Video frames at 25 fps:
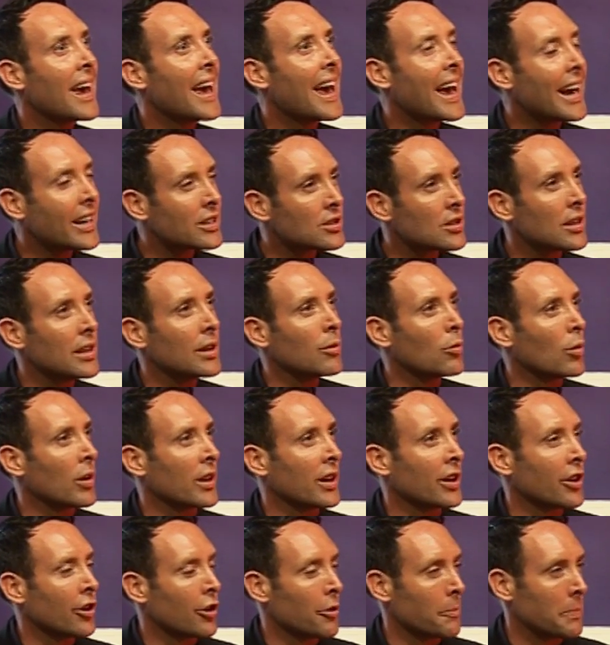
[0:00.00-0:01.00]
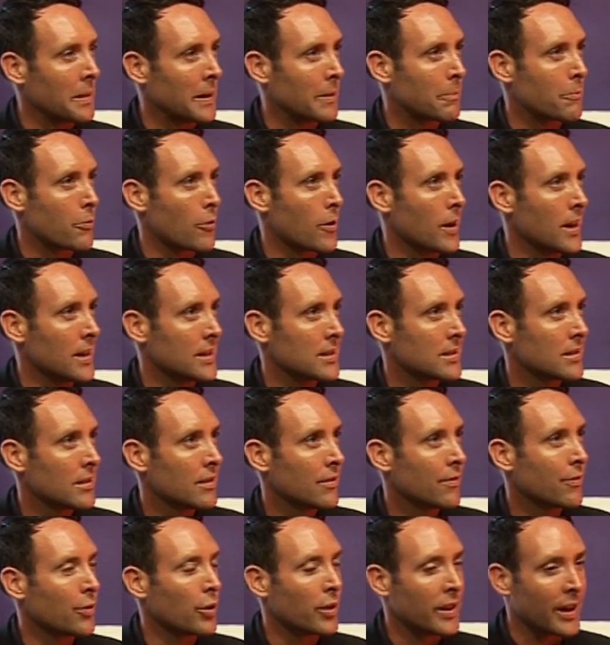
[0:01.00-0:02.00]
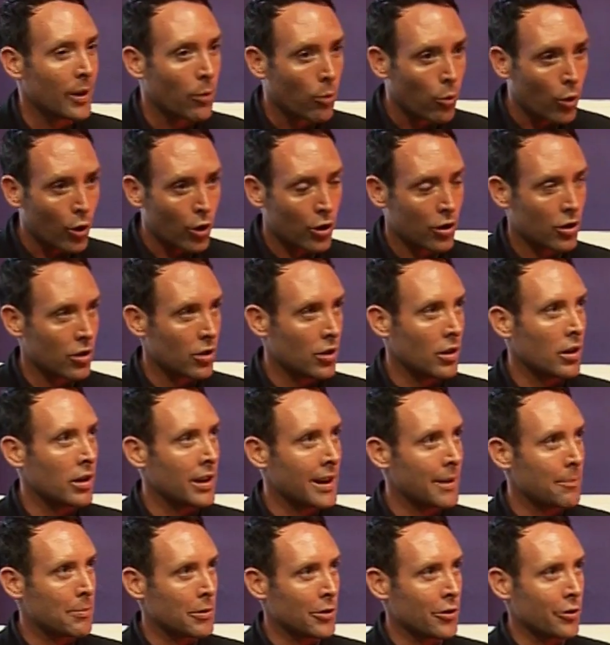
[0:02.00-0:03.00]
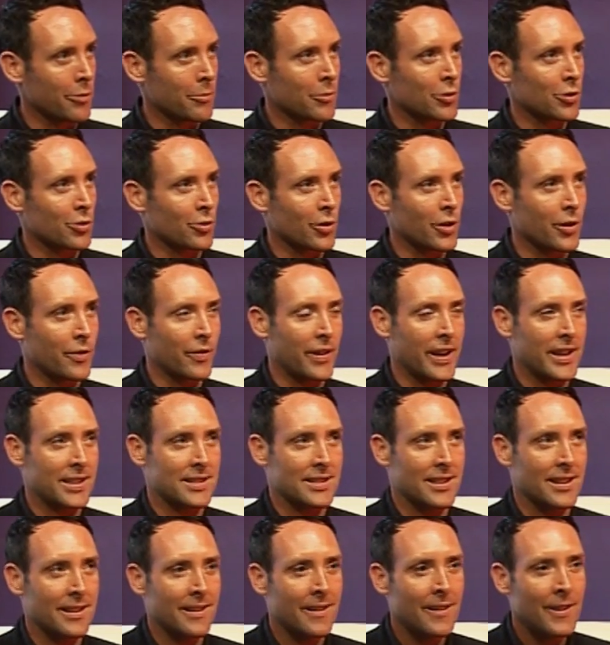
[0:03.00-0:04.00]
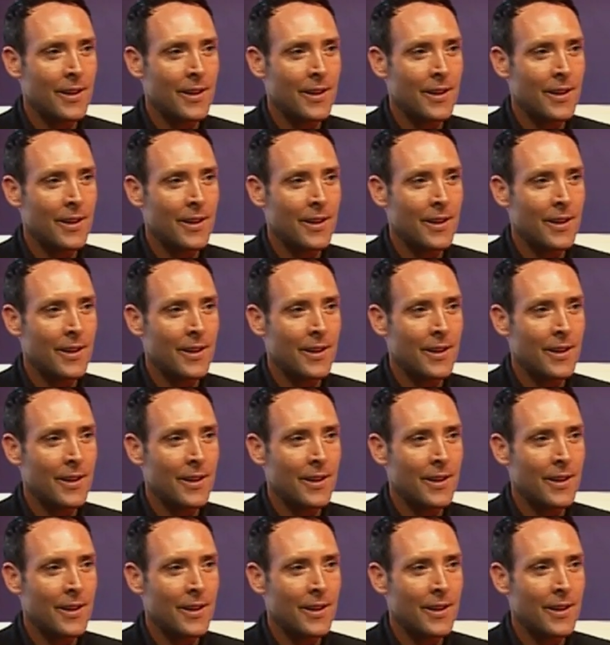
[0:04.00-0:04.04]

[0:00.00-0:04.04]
actually won a Nobel Prize for their work on epidermal growth factor.